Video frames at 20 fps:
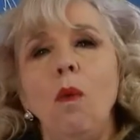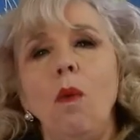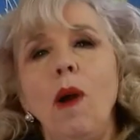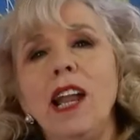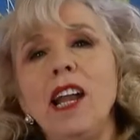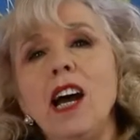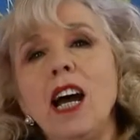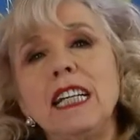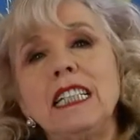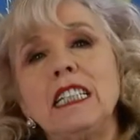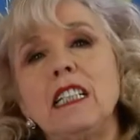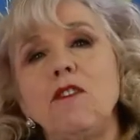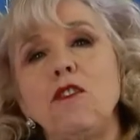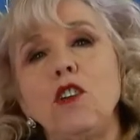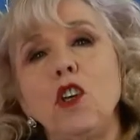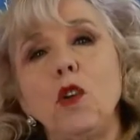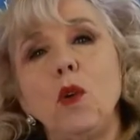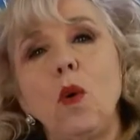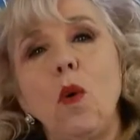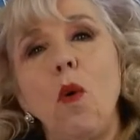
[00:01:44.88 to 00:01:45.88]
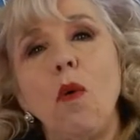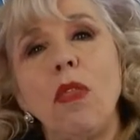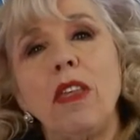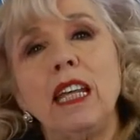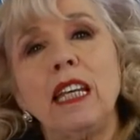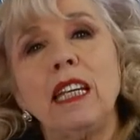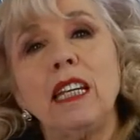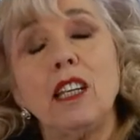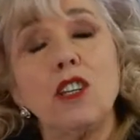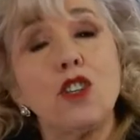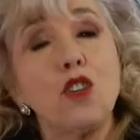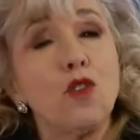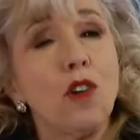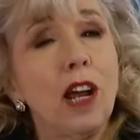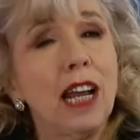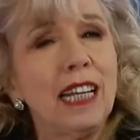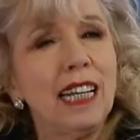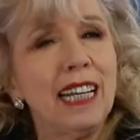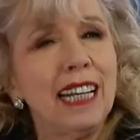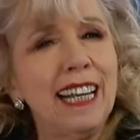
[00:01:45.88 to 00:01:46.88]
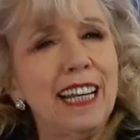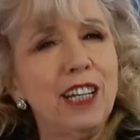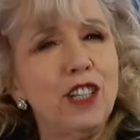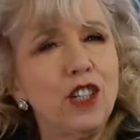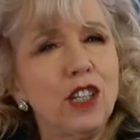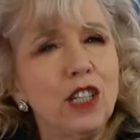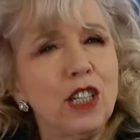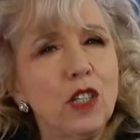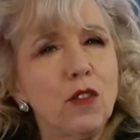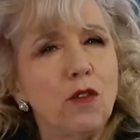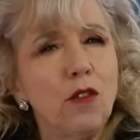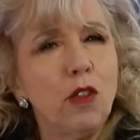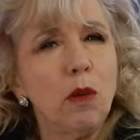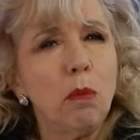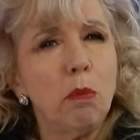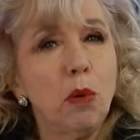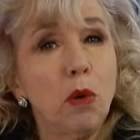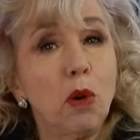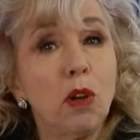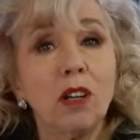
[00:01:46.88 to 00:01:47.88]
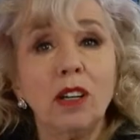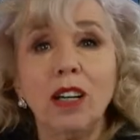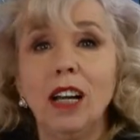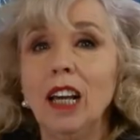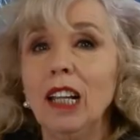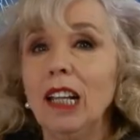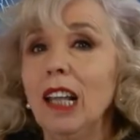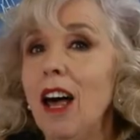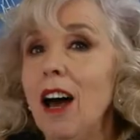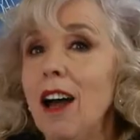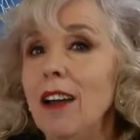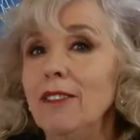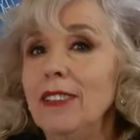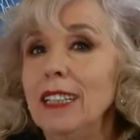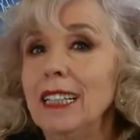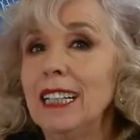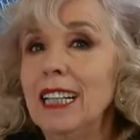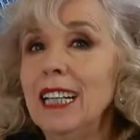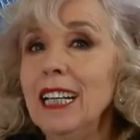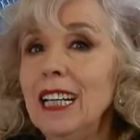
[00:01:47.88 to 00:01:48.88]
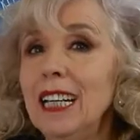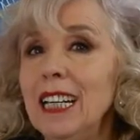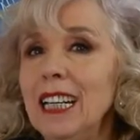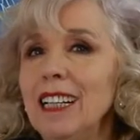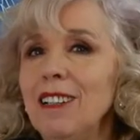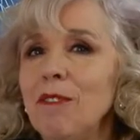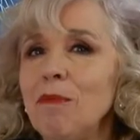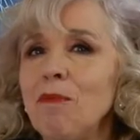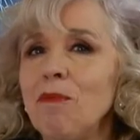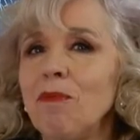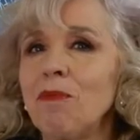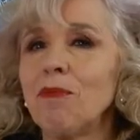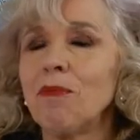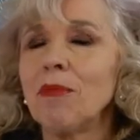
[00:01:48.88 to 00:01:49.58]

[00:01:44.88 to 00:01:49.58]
When I interviewed all the Australian legends for the book Alive and Kicking,